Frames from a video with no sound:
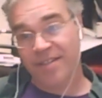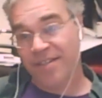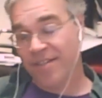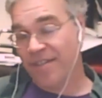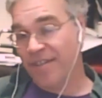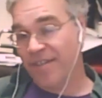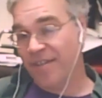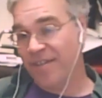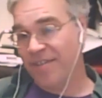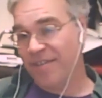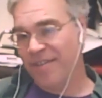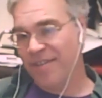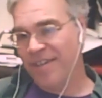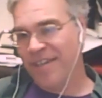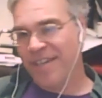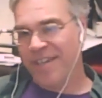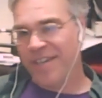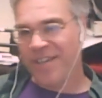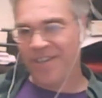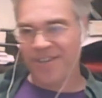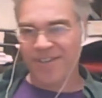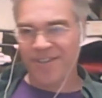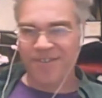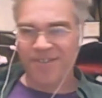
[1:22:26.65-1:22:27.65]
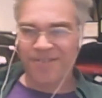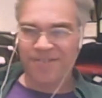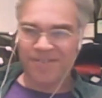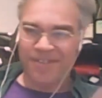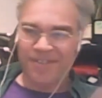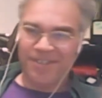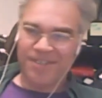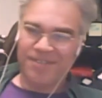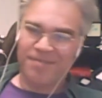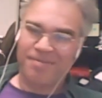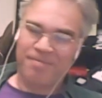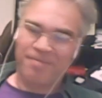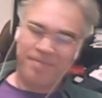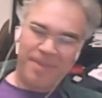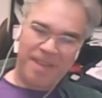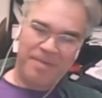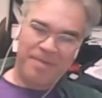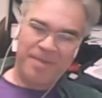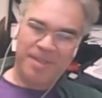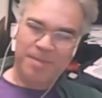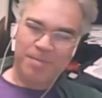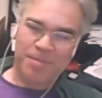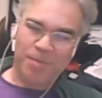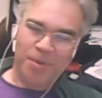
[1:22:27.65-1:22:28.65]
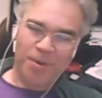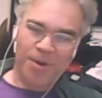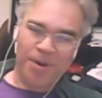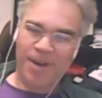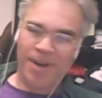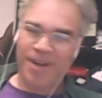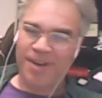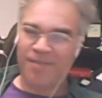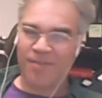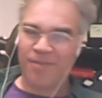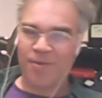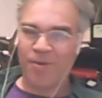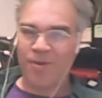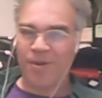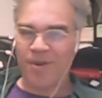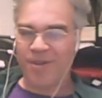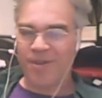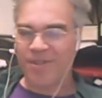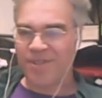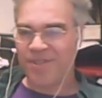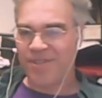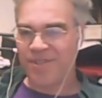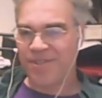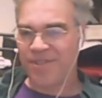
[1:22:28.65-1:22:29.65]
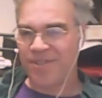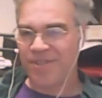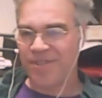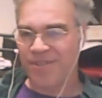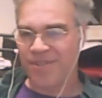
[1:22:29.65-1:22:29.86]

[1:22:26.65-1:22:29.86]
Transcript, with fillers: so you know the baby's born, and of course,